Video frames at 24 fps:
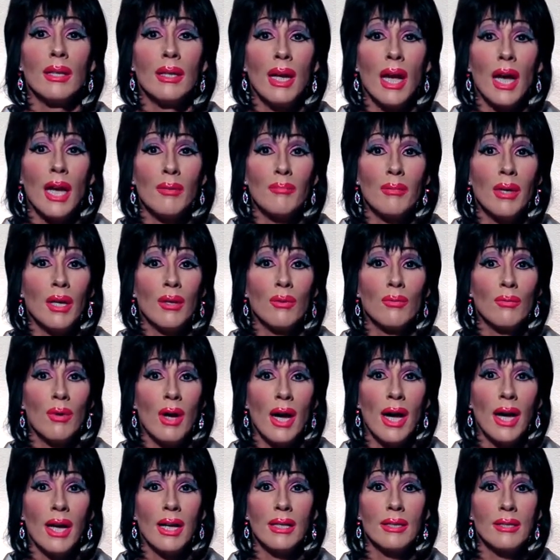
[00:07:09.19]
That I may
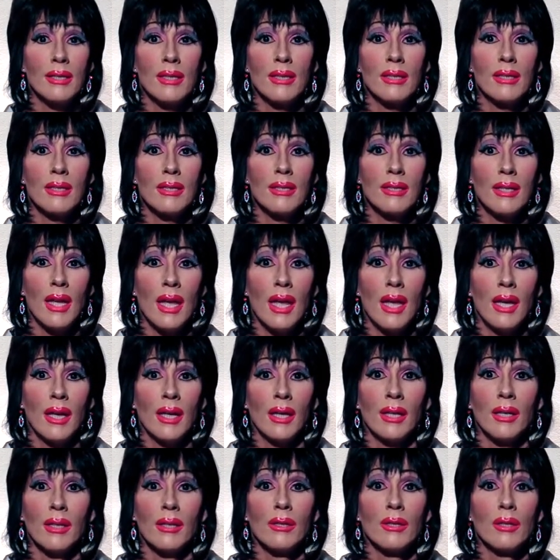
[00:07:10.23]
rise and
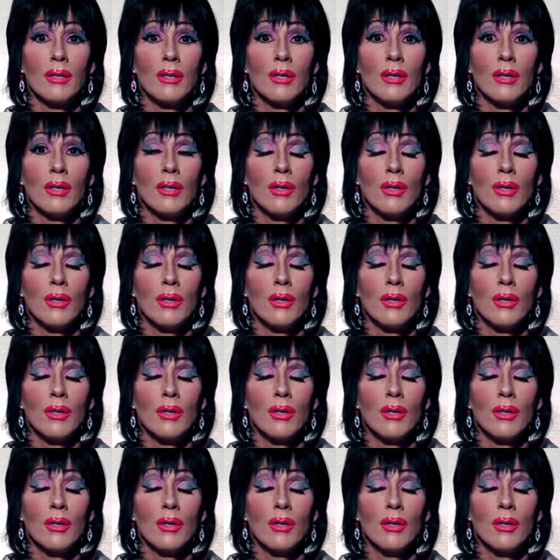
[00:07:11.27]
stand,